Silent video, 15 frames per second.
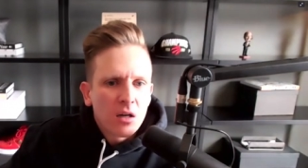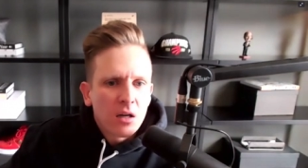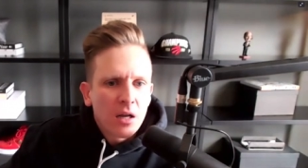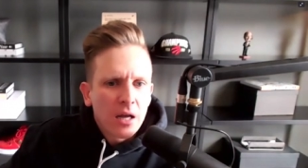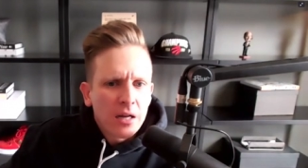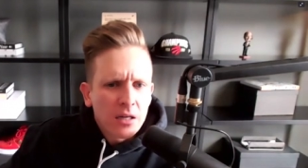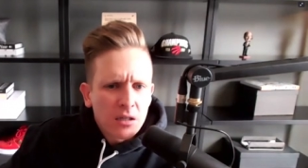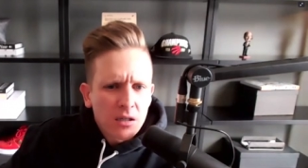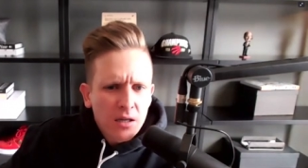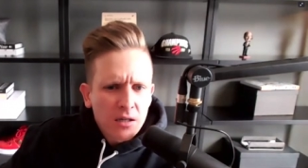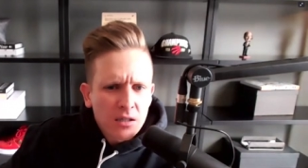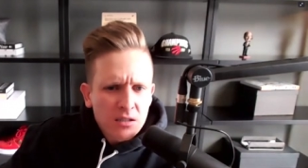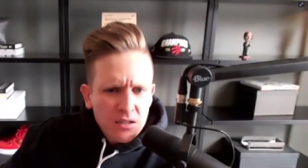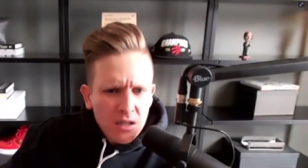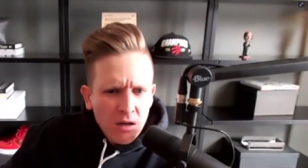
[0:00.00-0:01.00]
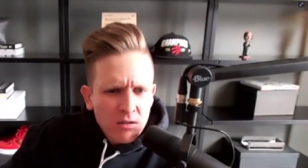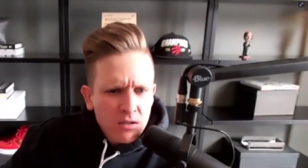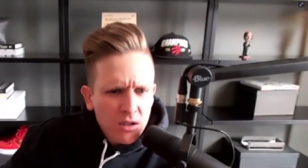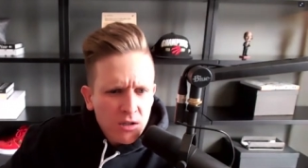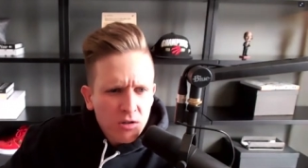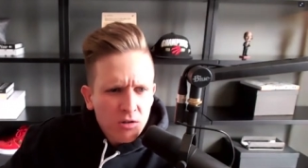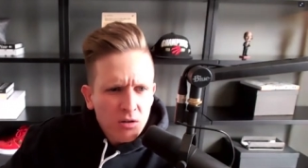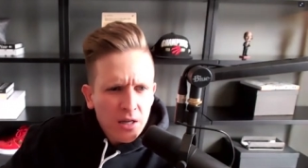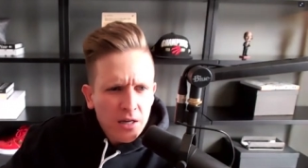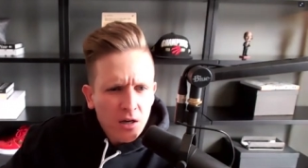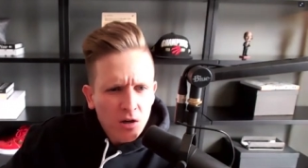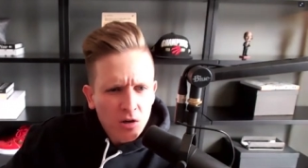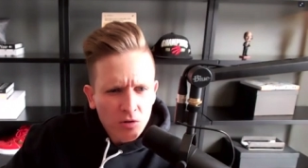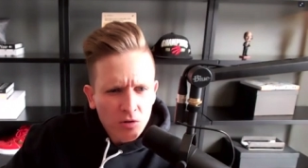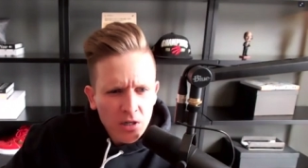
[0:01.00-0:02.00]
and it and it sounds like you're like
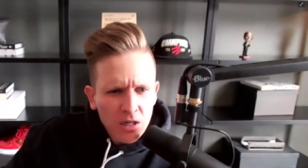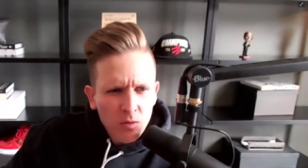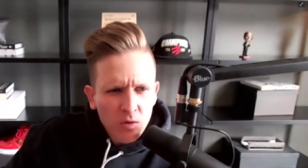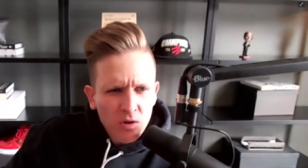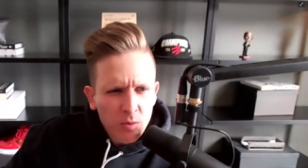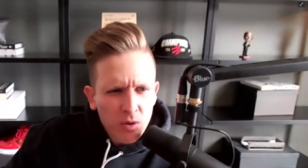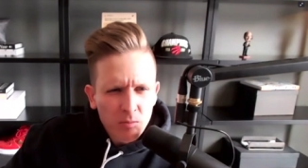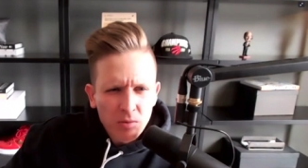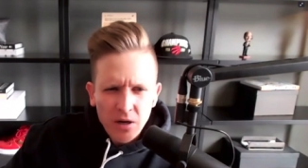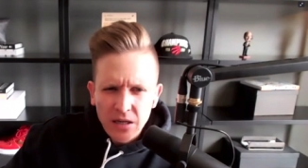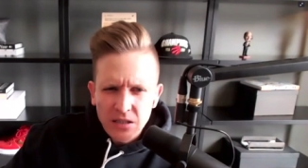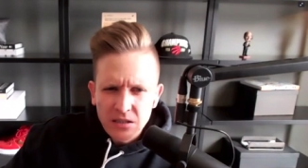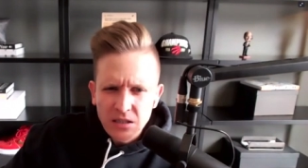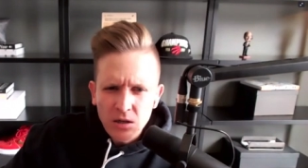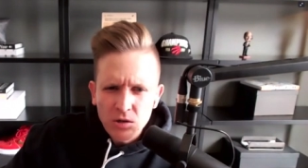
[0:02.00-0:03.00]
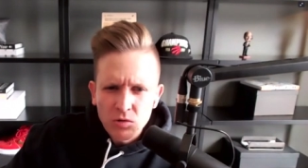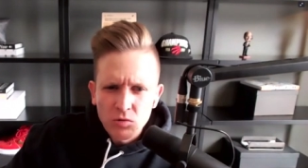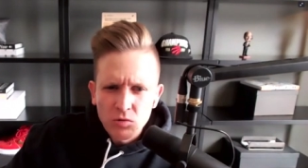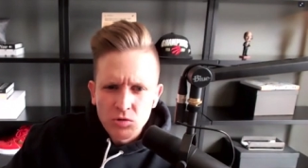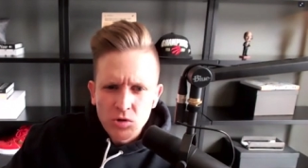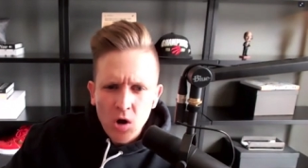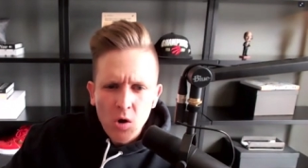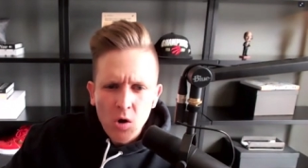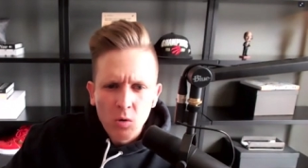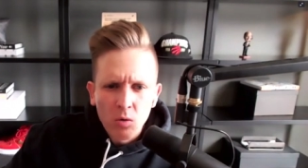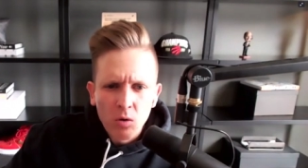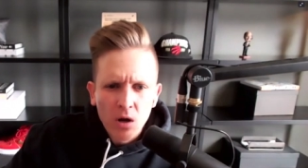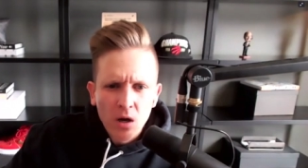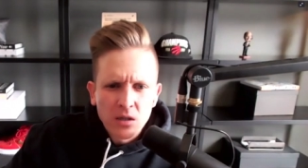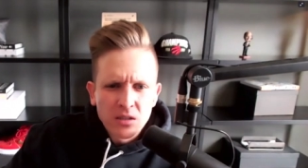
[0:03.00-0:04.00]
agreeing with me, but I can tell you
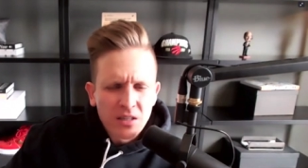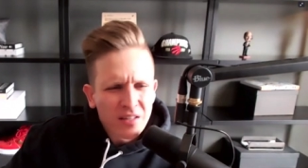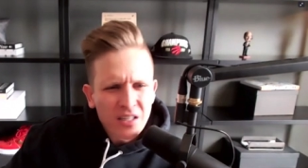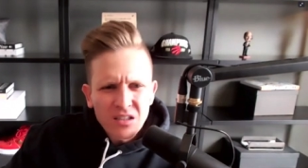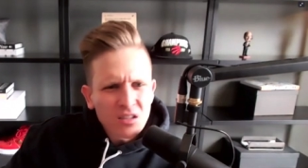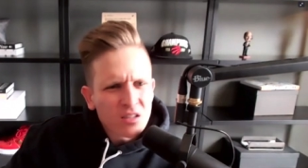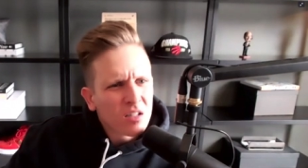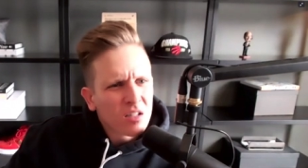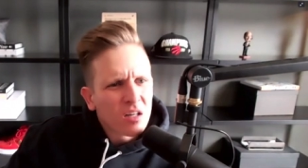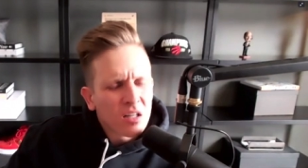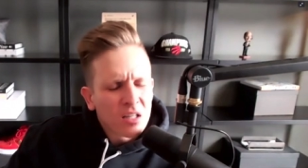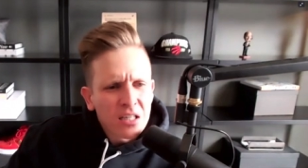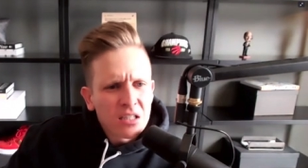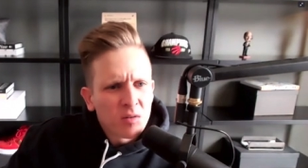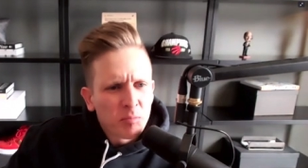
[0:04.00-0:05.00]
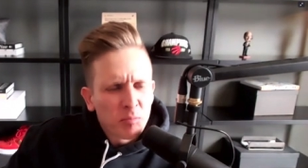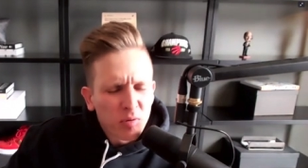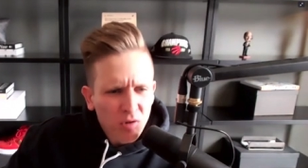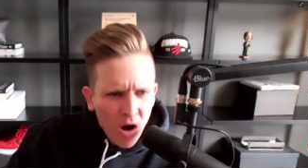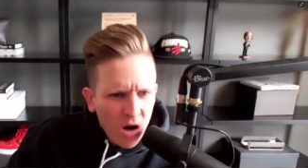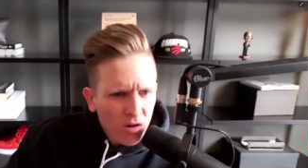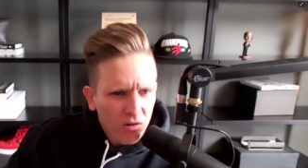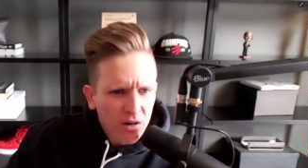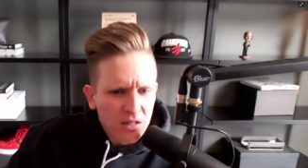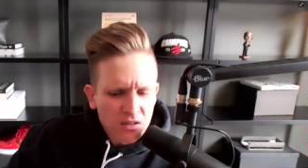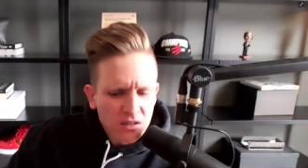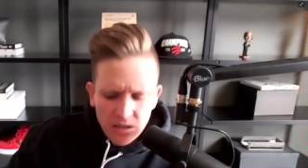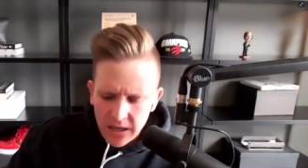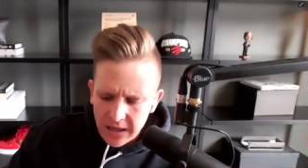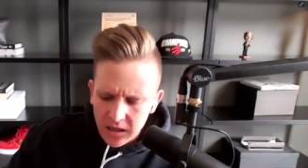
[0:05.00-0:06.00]
don't. Right. It's like this isn't going to lead to
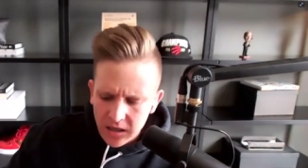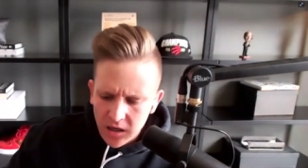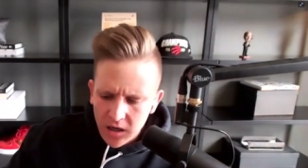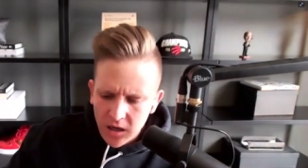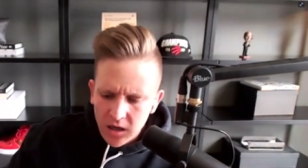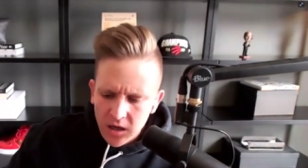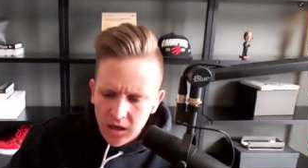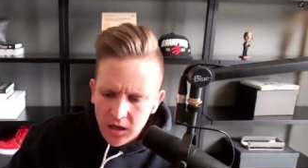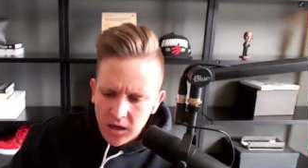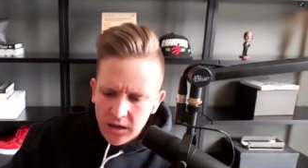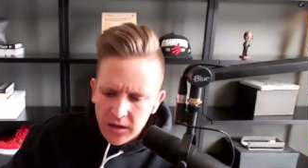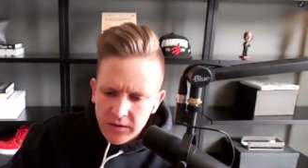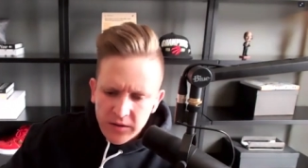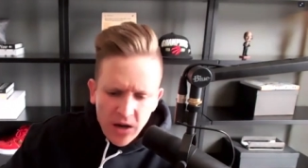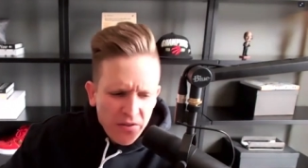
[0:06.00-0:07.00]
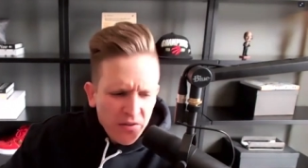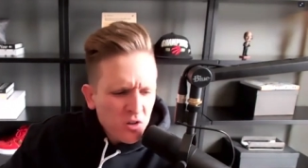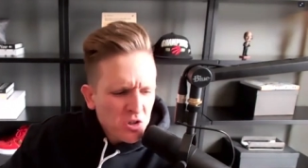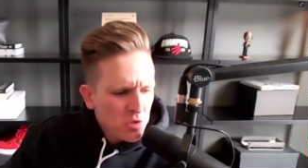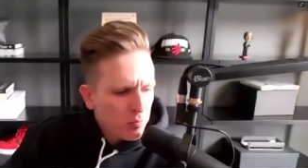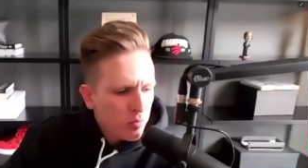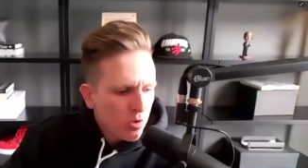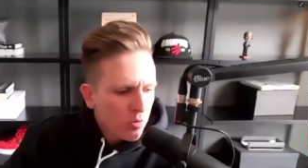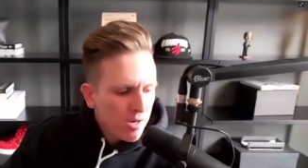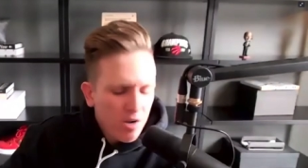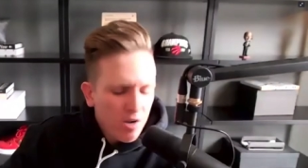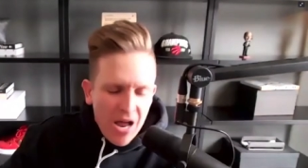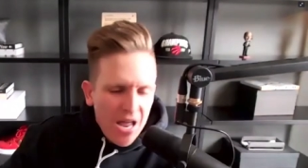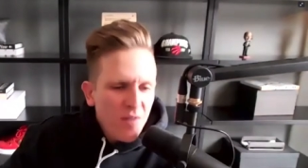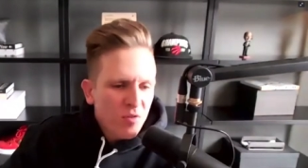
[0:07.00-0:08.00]
progress. Like. Mm-hmm I think there's a book right
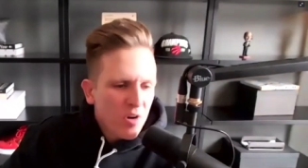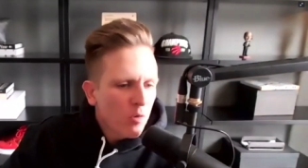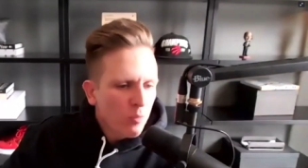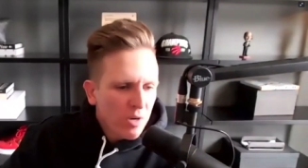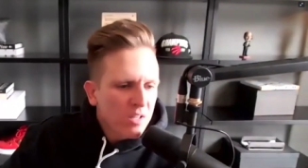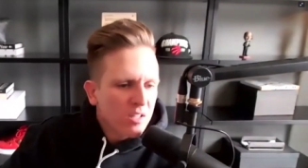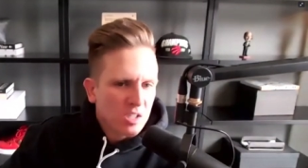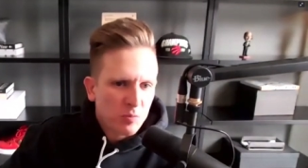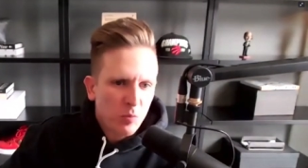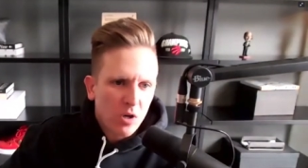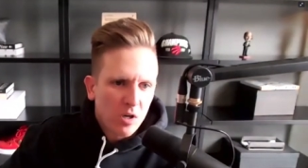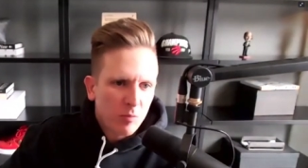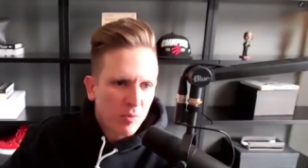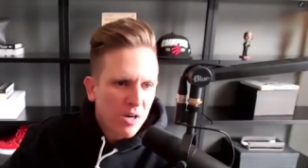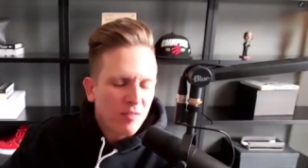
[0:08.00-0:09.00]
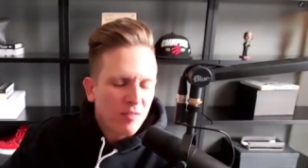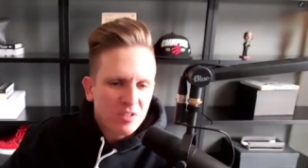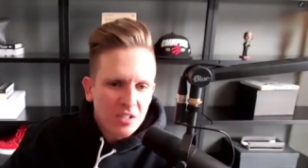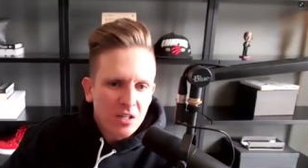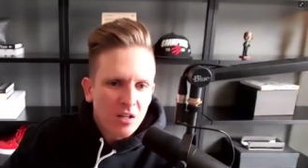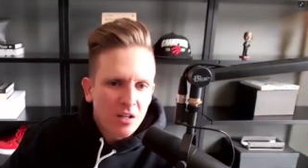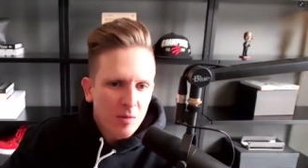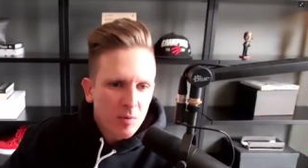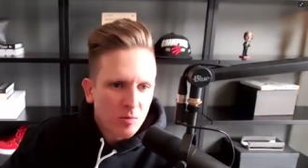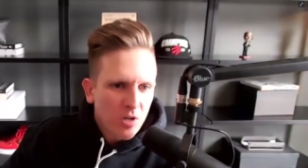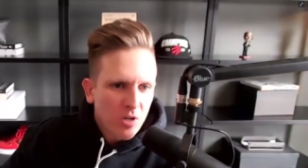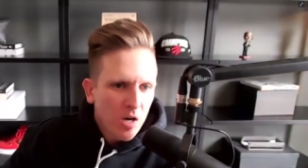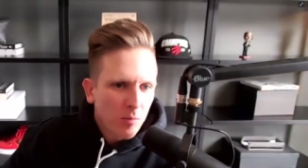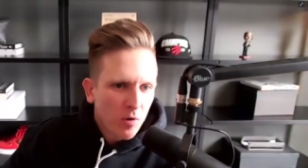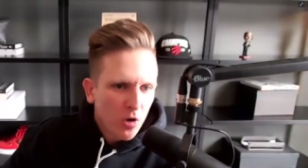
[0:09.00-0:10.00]
now. I have not read this book, but I've seen a lot of people
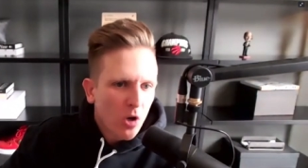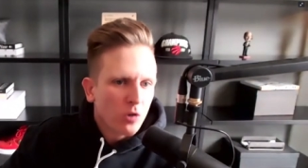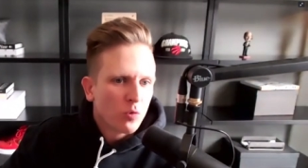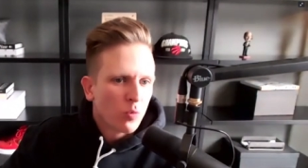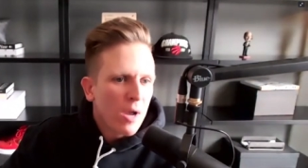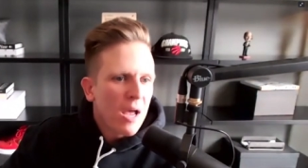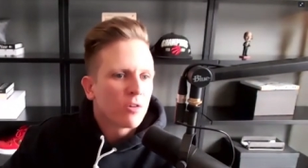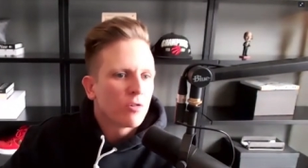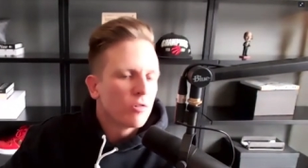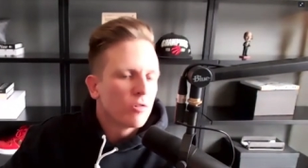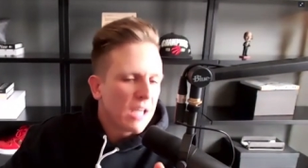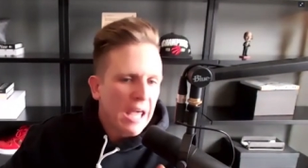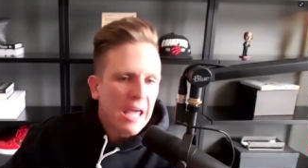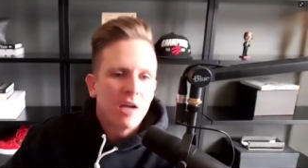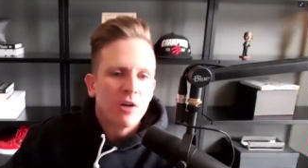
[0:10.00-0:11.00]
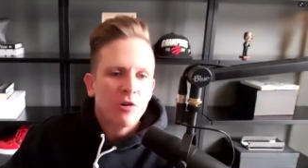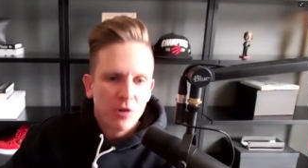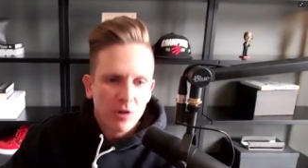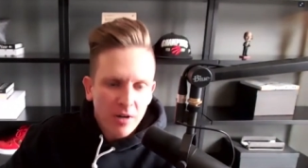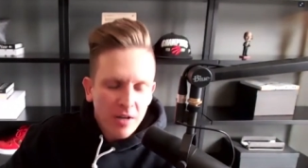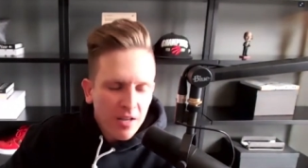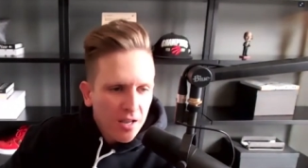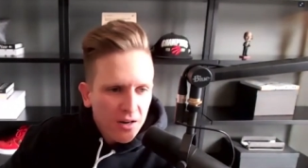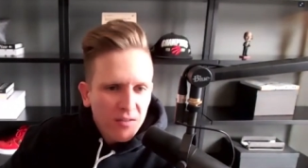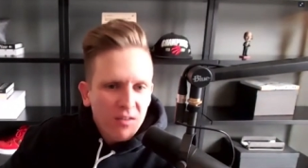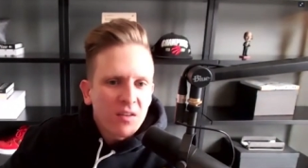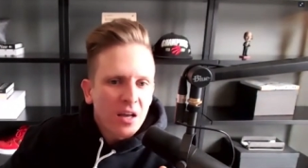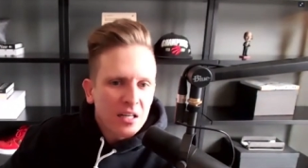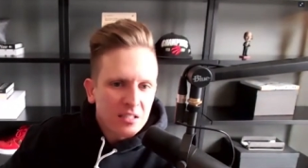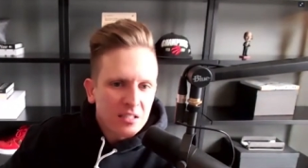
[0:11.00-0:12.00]
talk about called Radical Candor. And I
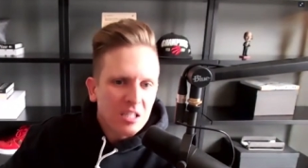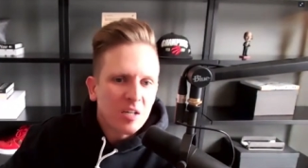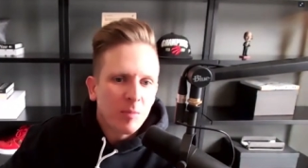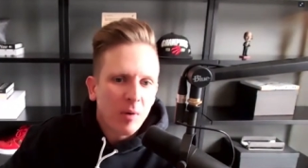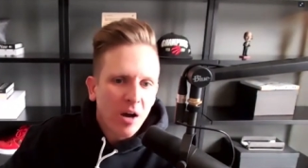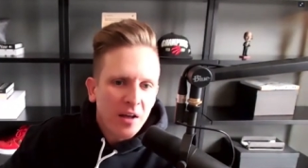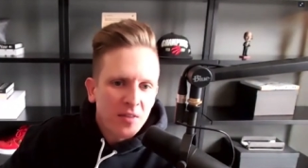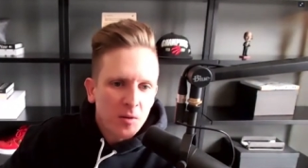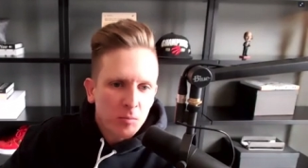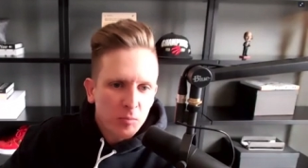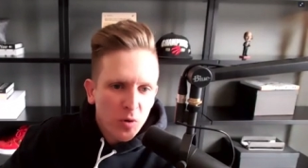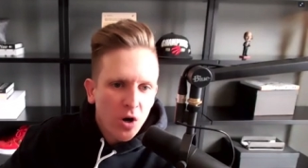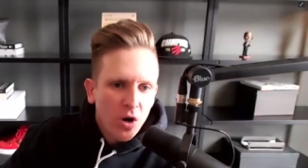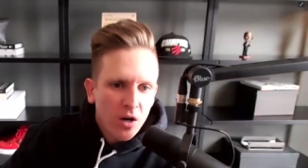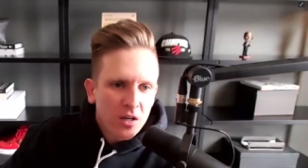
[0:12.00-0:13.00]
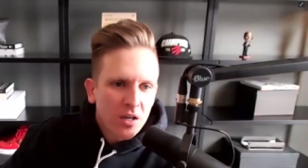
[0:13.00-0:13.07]
think the idea behind the book,